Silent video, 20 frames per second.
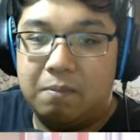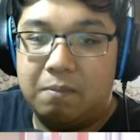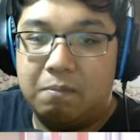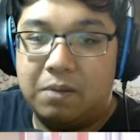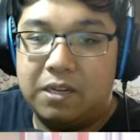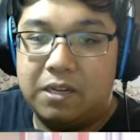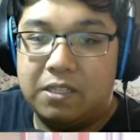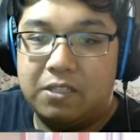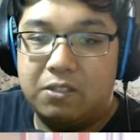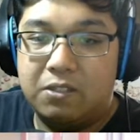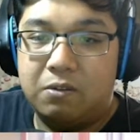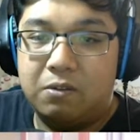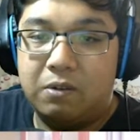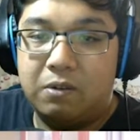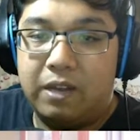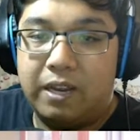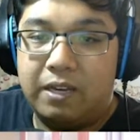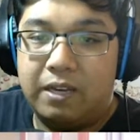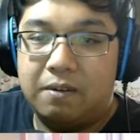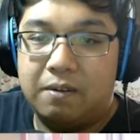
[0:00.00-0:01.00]
But it's too
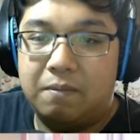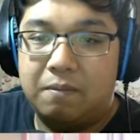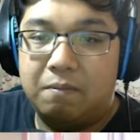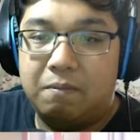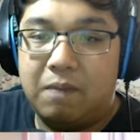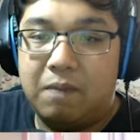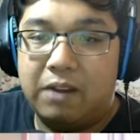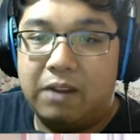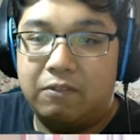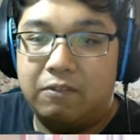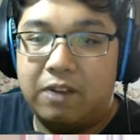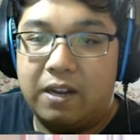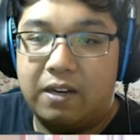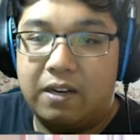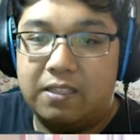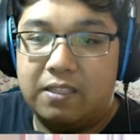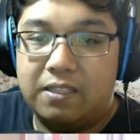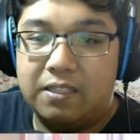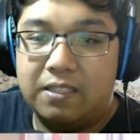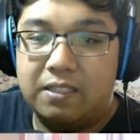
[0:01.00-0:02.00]
late. My
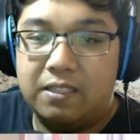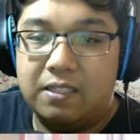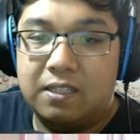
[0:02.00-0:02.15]
retinas.